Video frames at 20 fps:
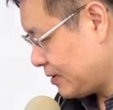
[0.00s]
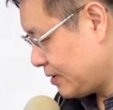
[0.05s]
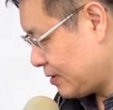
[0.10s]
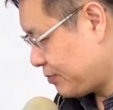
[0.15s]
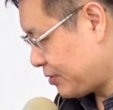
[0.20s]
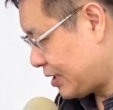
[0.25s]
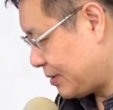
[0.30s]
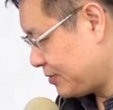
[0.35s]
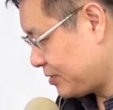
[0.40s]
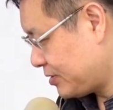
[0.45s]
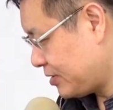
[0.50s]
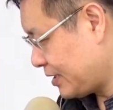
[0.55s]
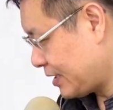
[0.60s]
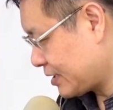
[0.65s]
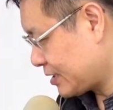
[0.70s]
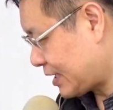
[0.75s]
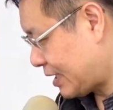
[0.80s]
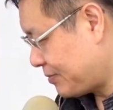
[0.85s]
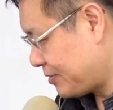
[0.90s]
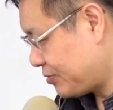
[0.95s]
parameters
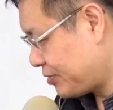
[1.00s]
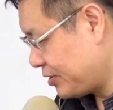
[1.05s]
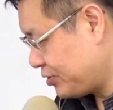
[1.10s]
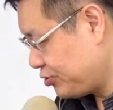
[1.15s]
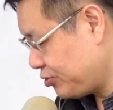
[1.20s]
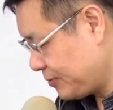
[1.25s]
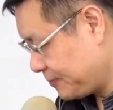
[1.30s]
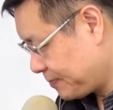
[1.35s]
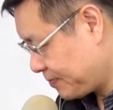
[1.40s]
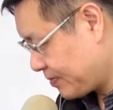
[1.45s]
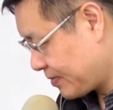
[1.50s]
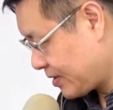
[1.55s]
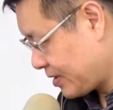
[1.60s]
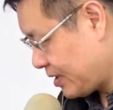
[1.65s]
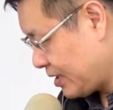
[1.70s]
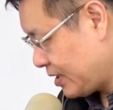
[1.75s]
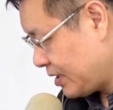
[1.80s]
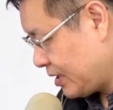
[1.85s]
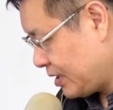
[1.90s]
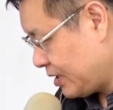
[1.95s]
like diamond range.
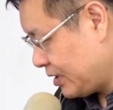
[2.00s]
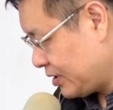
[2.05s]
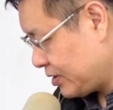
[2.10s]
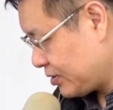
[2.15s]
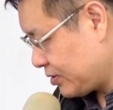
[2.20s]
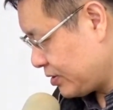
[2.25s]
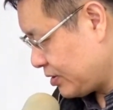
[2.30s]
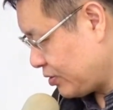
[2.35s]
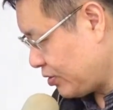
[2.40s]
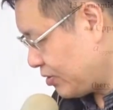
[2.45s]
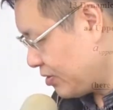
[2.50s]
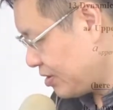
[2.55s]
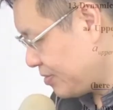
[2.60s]
So lower